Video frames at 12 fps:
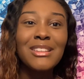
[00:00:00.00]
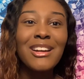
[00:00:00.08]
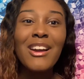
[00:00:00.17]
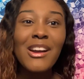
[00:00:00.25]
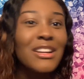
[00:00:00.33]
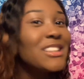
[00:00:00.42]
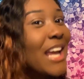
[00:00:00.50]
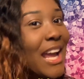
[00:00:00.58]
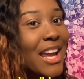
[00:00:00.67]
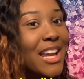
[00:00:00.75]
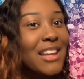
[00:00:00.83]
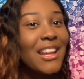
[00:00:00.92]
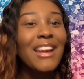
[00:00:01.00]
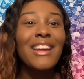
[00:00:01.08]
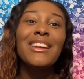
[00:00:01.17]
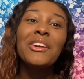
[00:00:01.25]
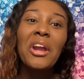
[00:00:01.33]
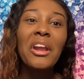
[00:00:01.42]
Girl, dang,
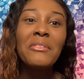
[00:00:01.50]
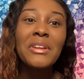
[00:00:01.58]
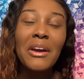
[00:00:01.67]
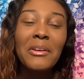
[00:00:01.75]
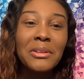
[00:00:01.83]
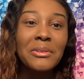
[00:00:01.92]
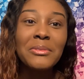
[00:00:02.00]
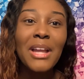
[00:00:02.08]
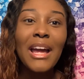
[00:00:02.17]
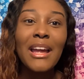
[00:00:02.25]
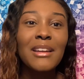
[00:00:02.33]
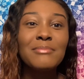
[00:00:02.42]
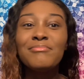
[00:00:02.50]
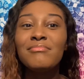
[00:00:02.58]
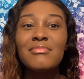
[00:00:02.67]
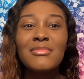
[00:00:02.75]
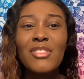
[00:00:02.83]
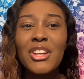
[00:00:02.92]
like girl, I don't even know you, like,
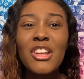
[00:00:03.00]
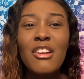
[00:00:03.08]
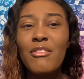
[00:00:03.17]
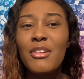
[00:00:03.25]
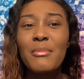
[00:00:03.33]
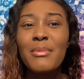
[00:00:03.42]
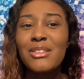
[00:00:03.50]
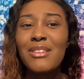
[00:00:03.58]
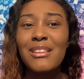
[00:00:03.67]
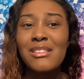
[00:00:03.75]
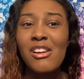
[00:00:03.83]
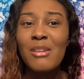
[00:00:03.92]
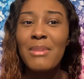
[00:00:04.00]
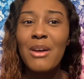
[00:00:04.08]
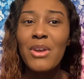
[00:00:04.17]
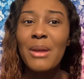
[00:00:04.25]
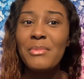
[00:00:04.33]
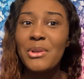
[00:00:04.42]
but you over here we trying to talk about
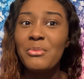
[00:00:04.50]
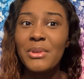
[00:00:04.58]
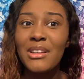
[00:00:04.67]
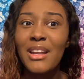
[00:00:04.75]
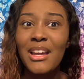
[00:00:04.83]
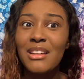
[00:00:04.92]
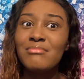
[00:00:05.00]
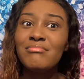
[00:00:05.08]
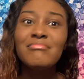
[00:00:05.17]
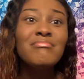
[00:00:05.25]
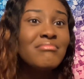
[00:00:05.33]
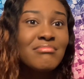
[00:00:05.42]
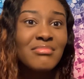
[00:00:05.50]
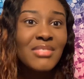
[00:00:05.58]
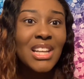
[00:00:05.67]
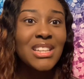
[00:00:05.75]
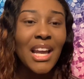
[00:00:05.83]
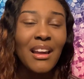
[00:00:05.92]
what I'm doing, like
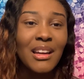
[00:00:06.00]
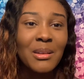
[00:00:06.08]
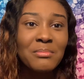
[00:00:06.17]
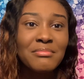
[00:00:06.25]
shut up.